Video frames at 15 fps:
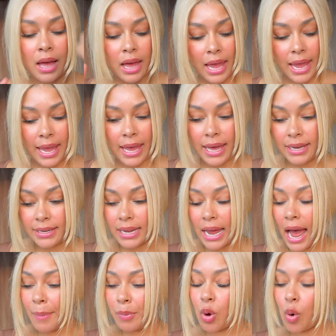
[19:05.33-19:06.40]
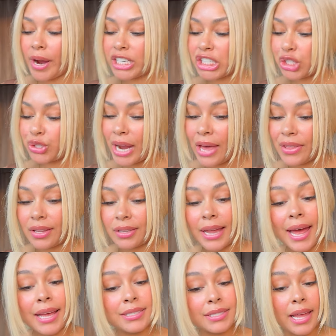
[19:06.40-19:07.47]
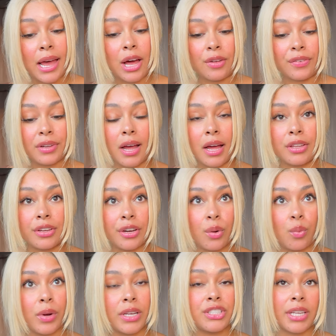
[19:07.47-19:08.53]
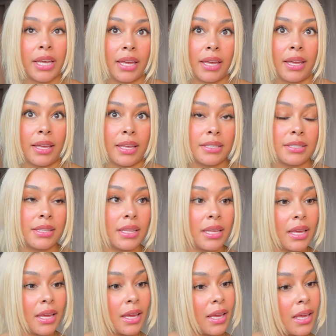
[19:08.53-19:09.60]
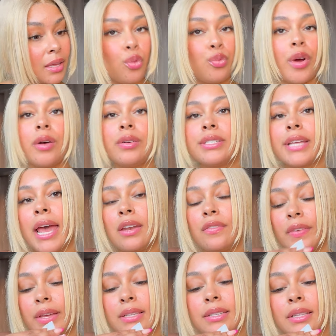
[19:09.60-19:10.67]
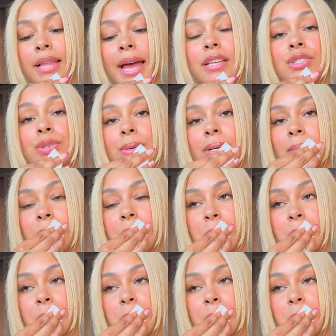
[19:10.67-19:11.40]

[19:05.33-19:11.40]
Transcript: And I'm going to try the last e.l.f. color, which is the Rose Envy is the last one.